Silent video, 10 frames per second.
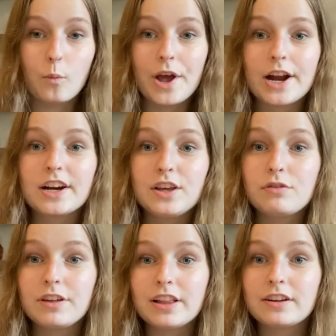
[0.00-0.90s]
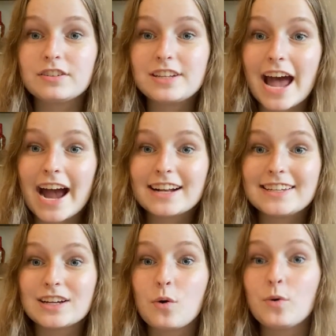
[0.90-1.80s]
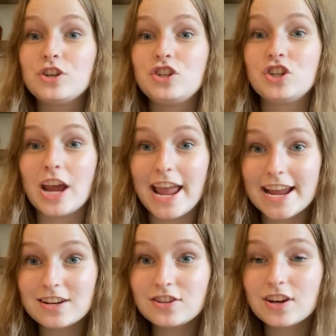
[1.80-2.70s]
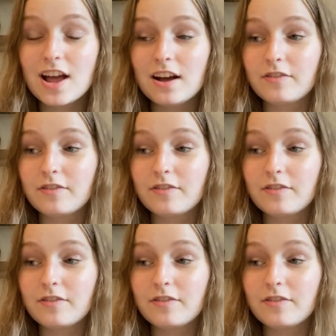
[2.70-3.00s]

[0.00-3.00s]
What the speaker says: where you think their tactic would change